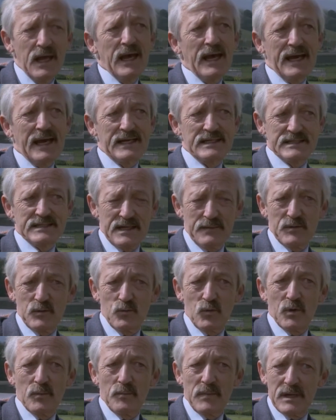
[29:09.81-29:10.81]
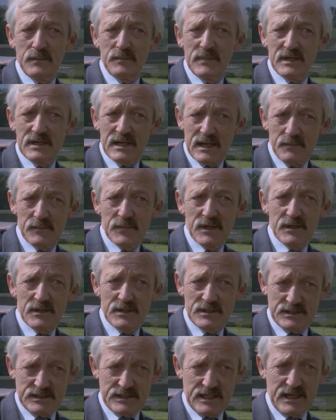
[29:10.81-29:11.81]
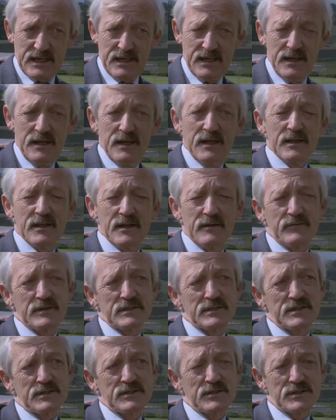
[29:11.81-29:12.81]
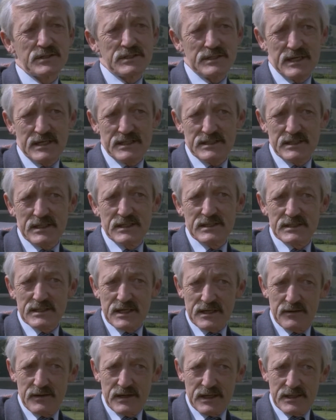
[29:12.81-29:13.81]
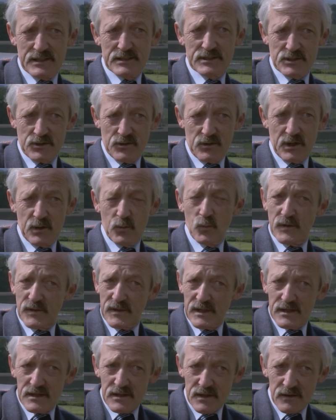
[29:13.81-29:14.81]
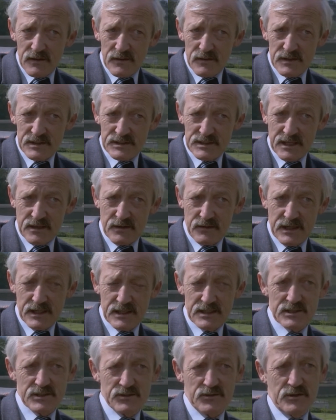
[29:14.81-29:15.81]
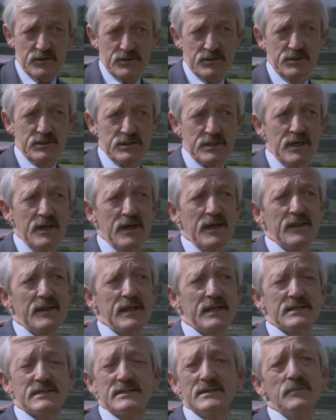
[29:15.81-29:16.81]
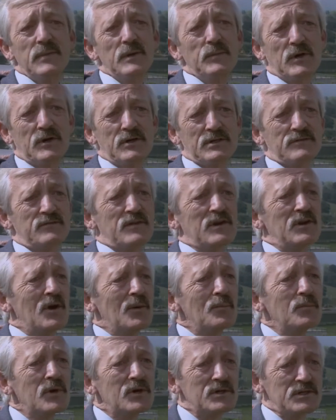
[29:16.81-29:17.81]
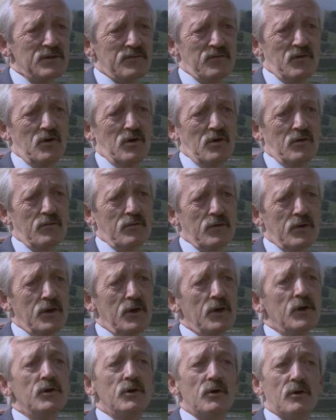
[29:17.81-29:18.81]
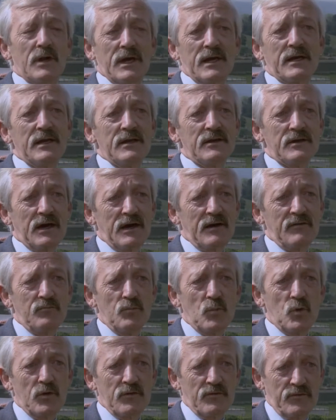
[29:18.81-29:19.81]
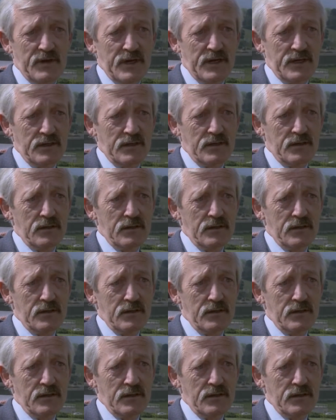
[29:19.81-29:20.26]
except one might be tempted to say that if it's a success in segregated schooling within the segregated structures, then simply because of the numbers involved, you're likely to have more effect.